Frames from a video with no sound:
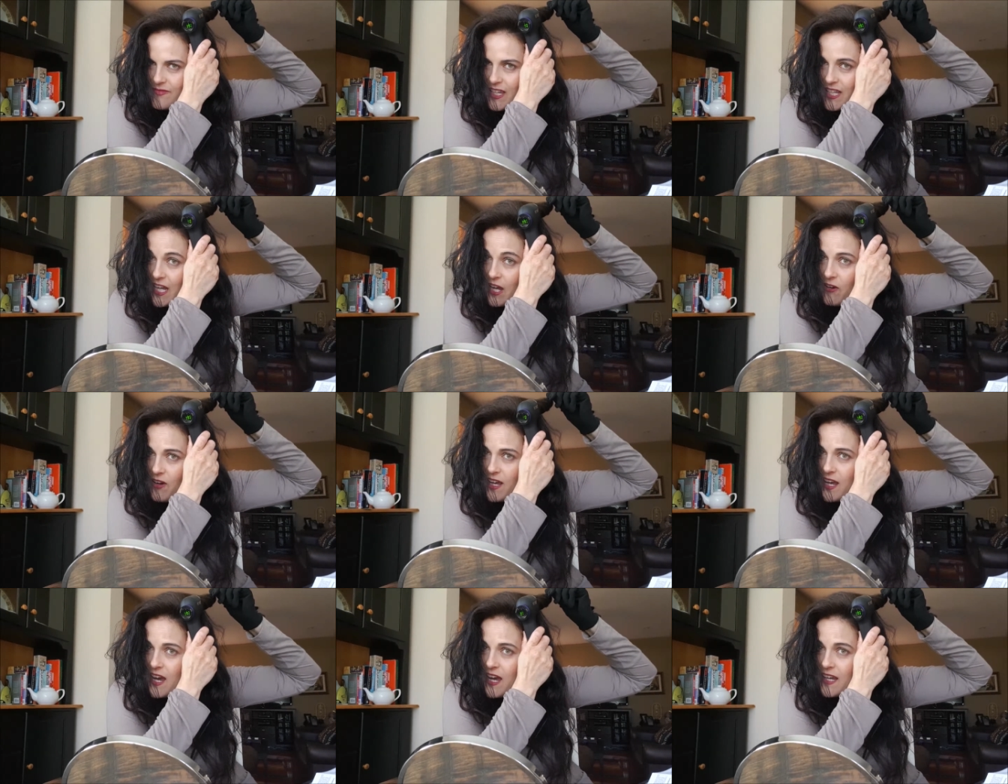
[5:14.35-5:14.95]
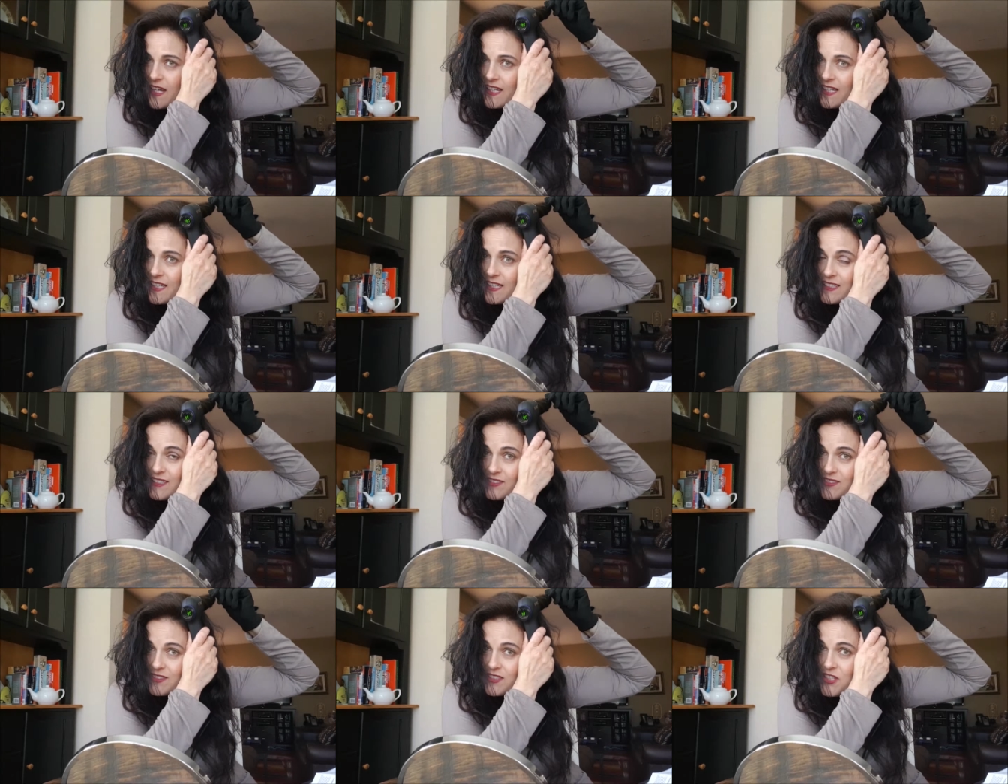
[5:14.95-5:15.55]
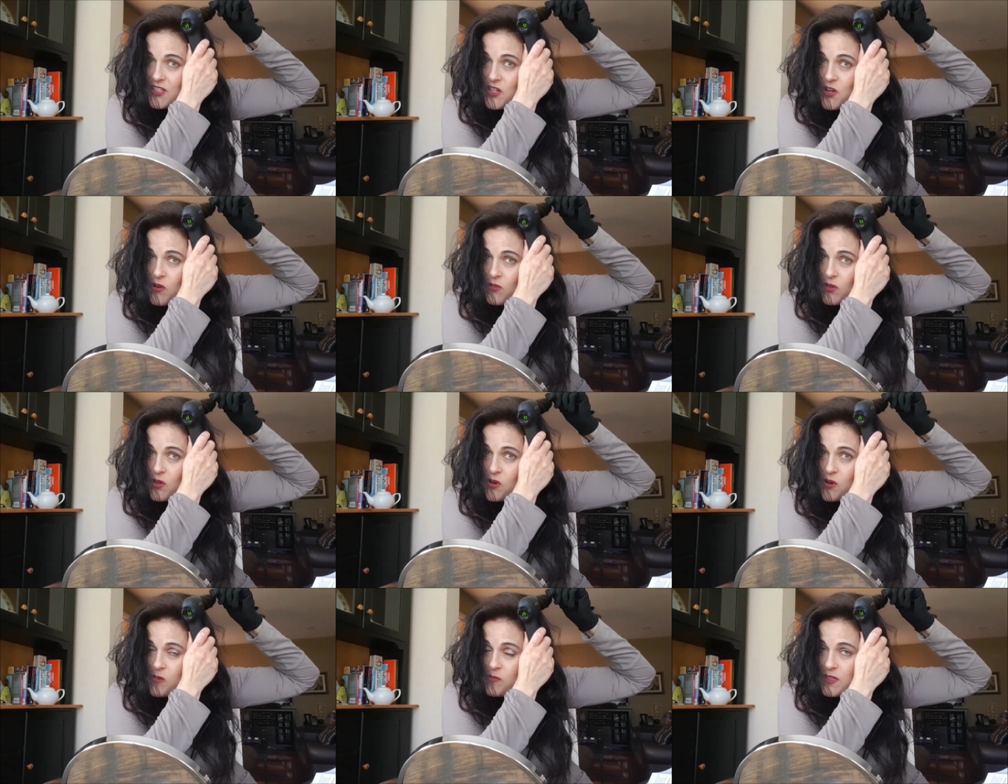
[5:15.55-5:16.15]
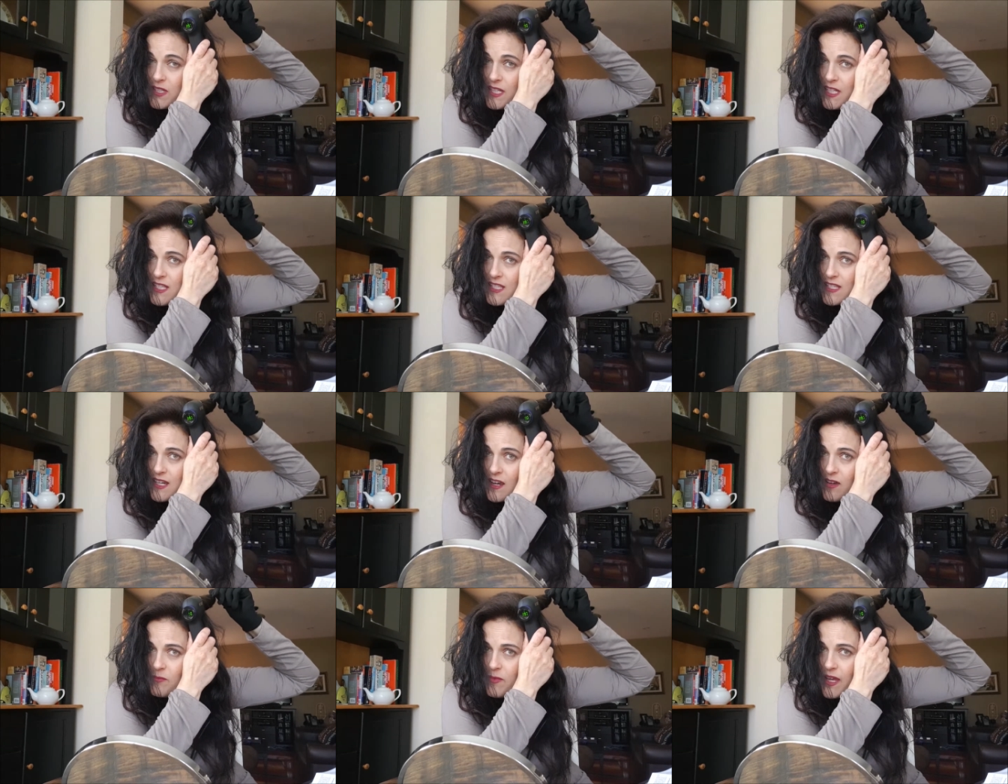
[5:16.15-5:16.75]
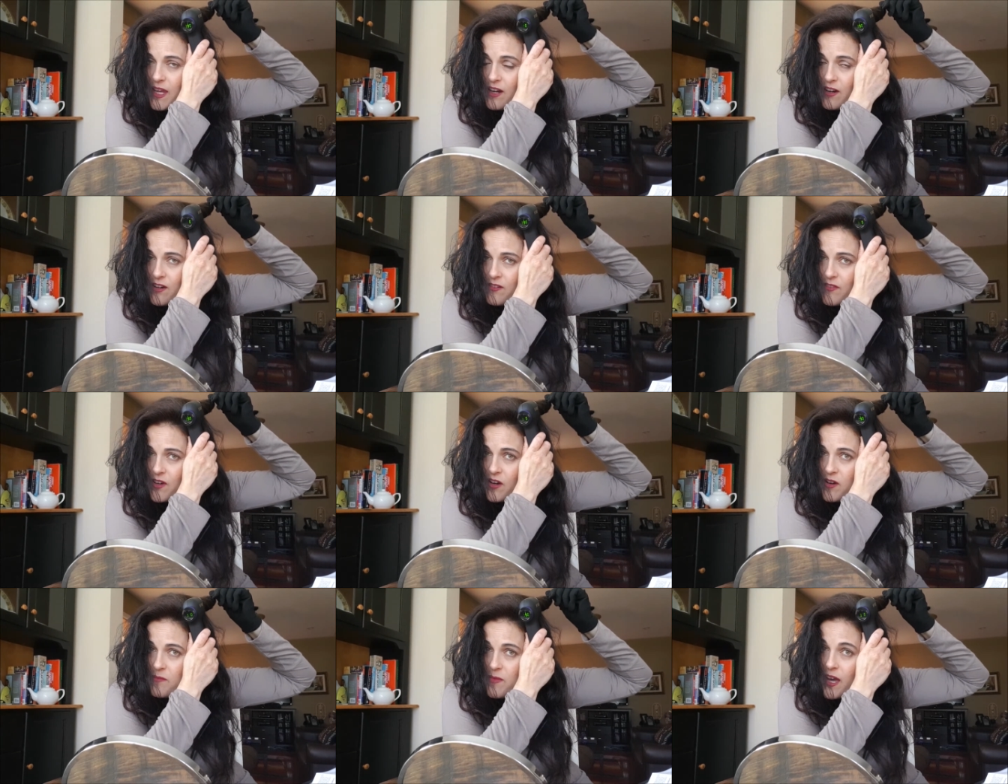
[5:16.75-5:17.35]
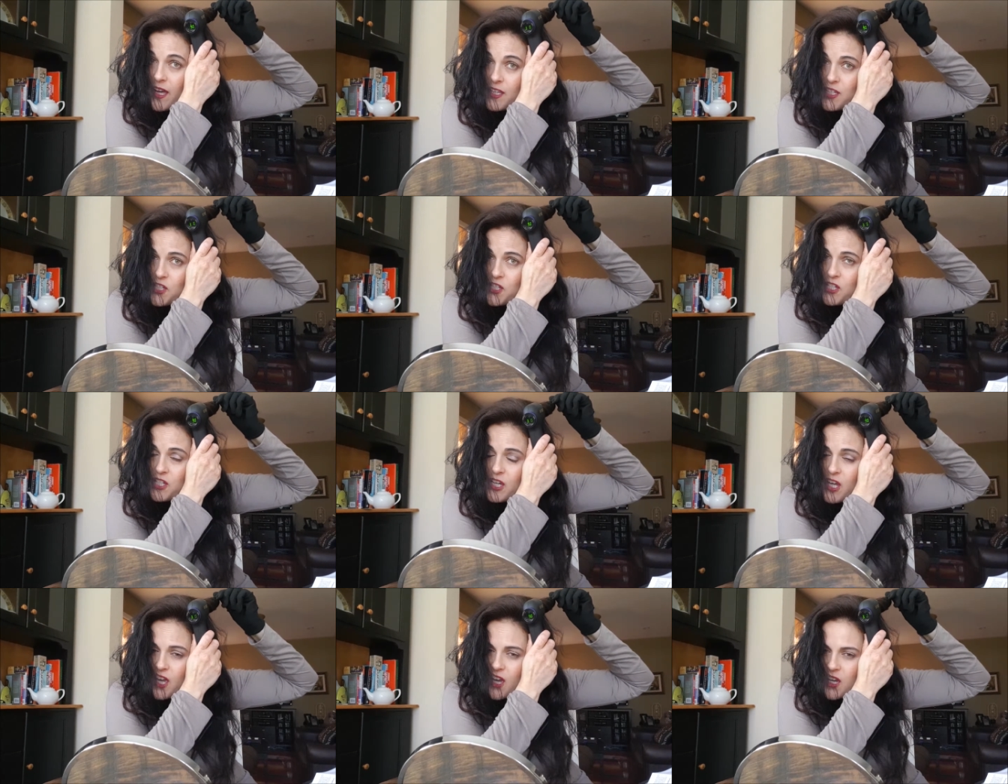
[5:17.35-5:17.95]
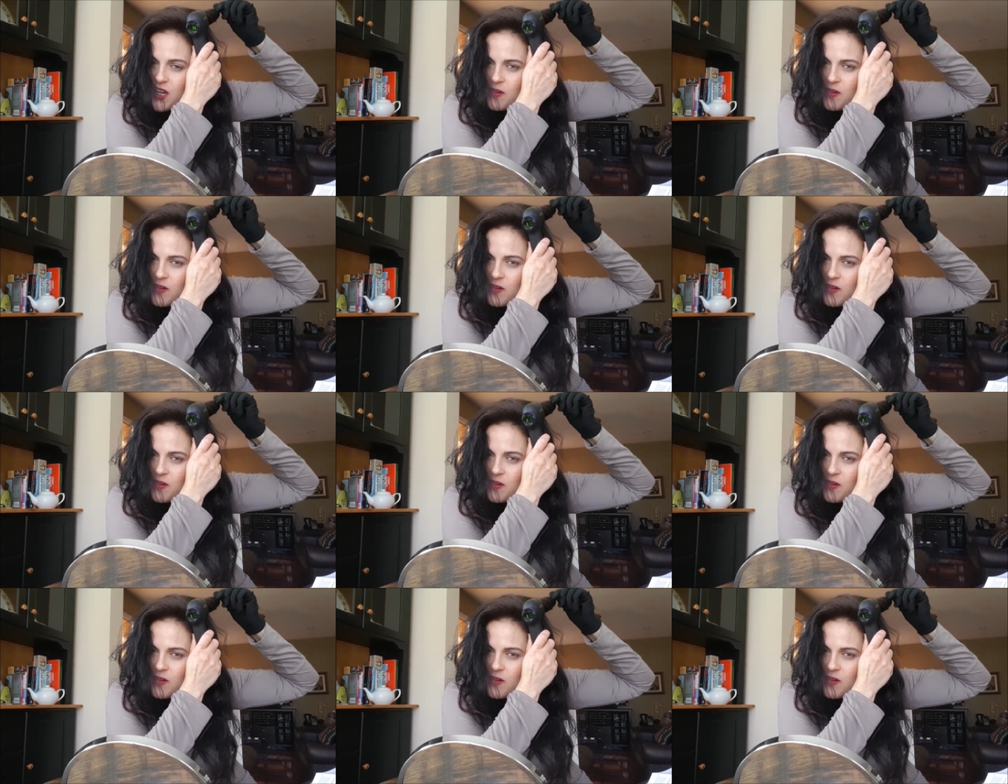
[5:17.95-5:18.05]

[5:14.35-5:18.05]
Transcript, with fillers: Now I, I don't normally style my hair very much,